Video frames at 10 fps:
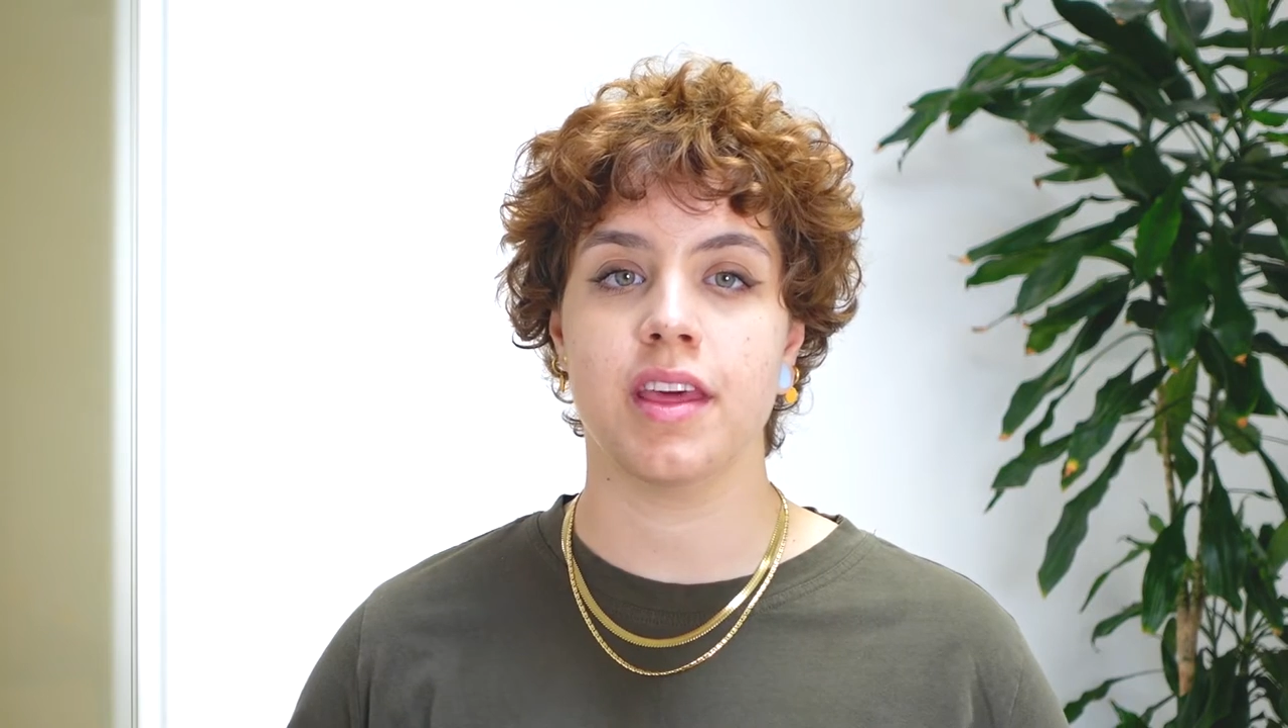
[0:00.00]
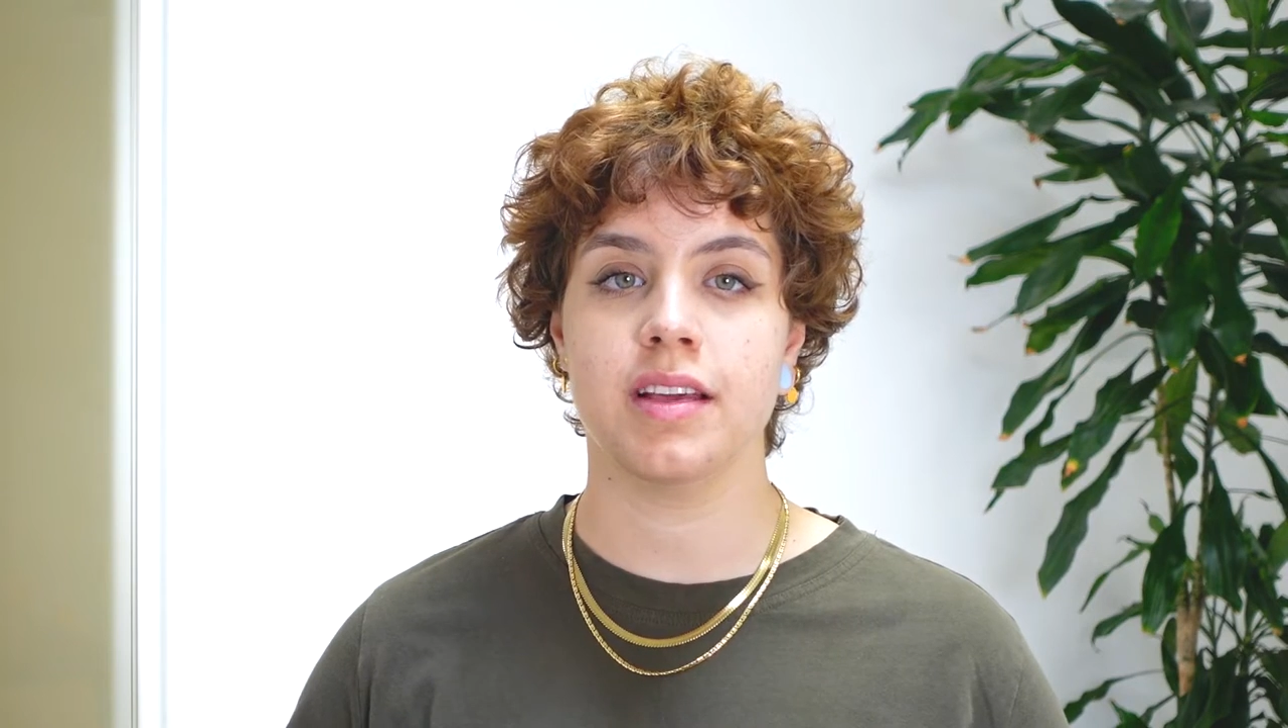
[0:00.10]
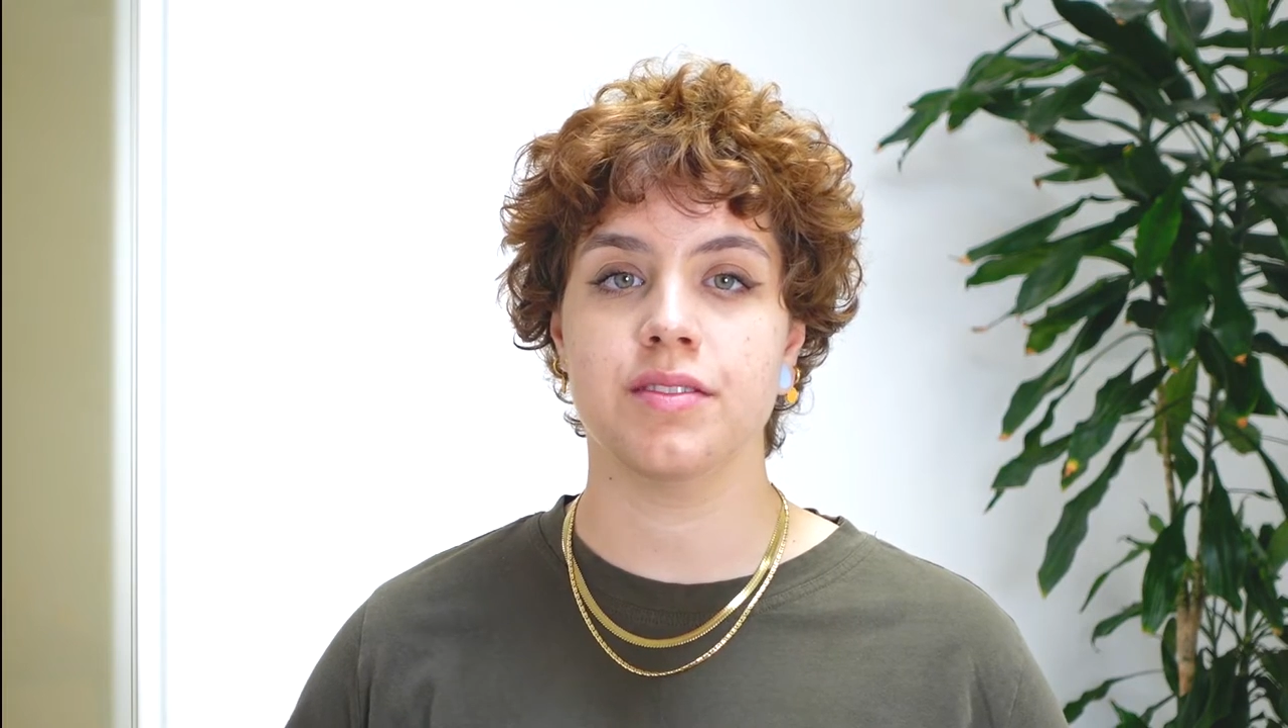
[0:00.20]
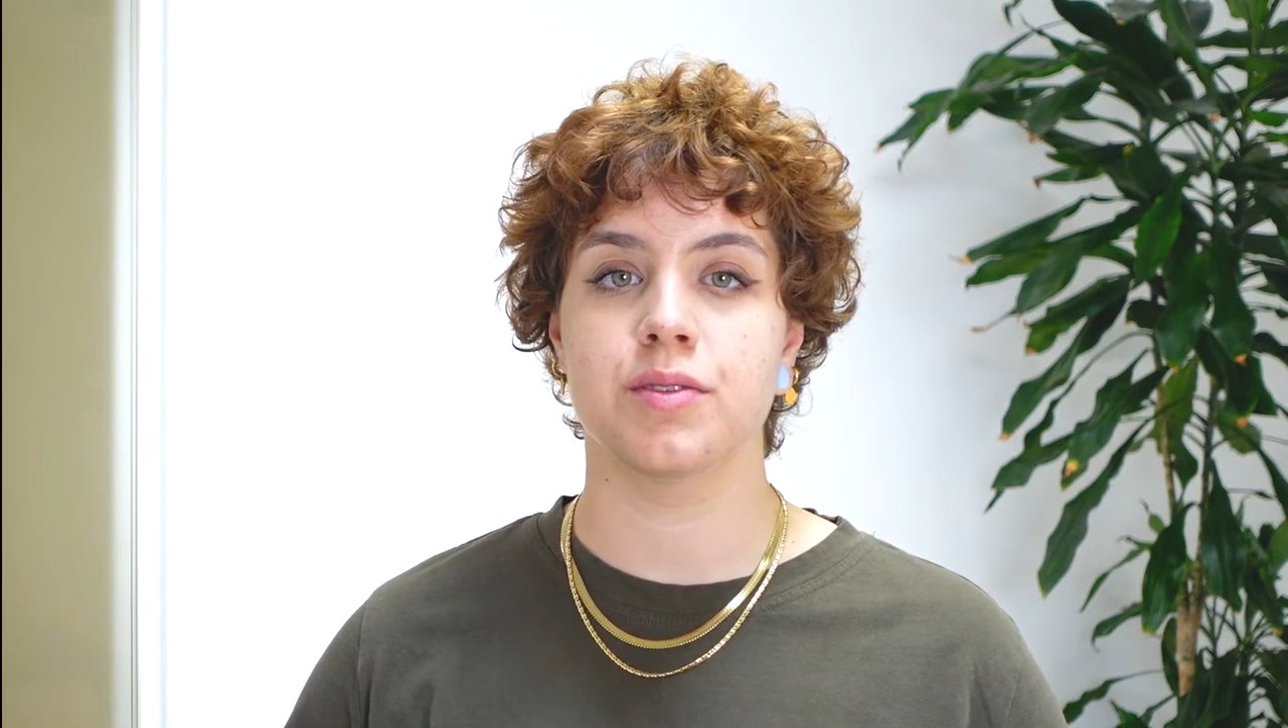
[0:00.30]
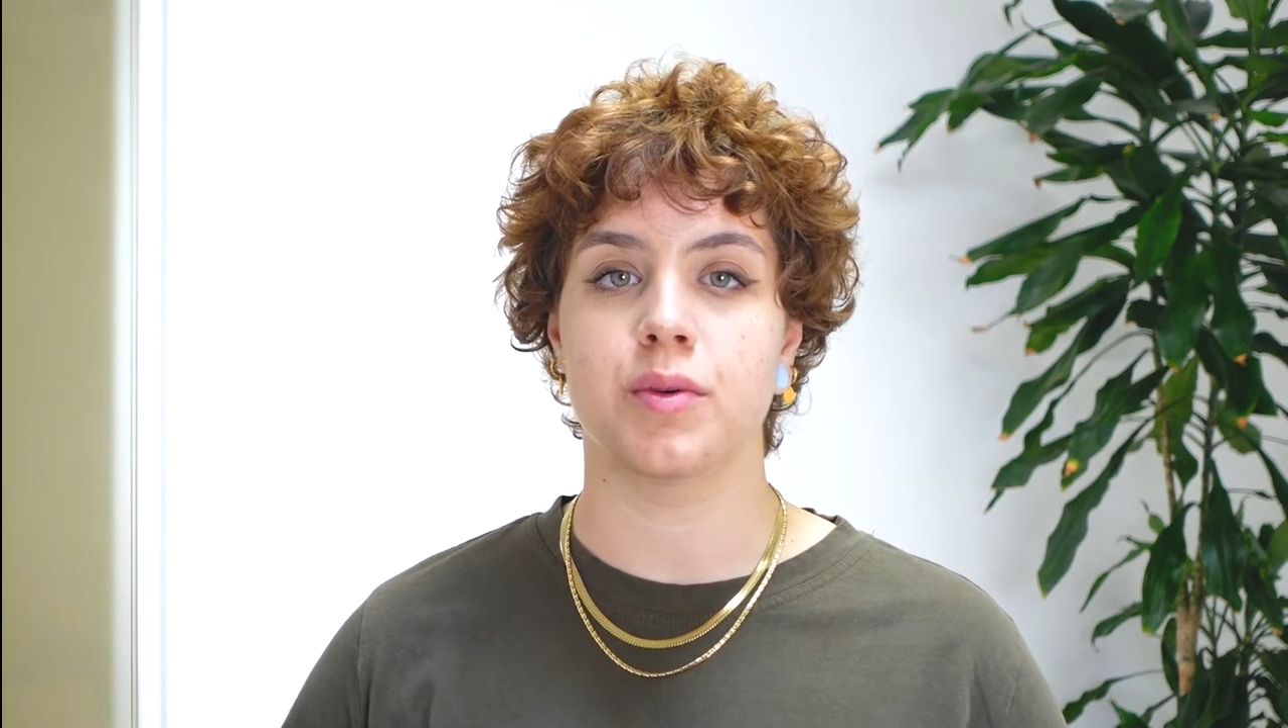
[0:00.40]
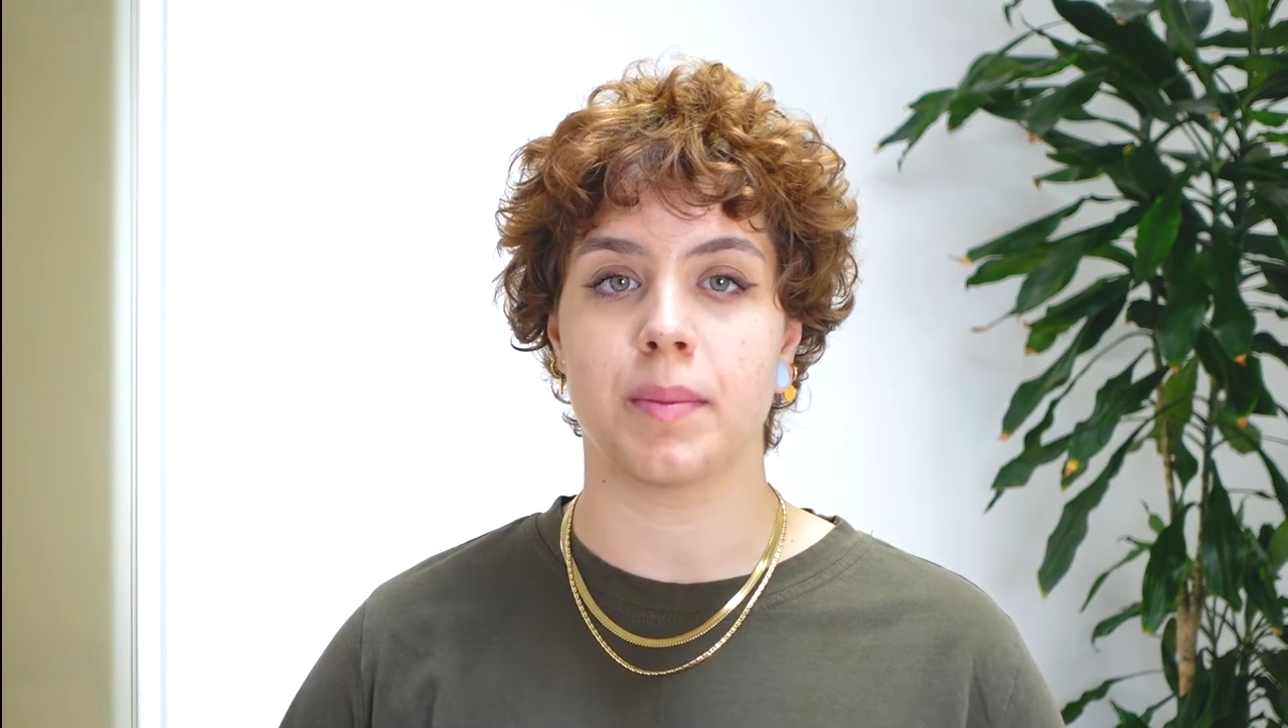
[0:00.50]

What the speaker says: things to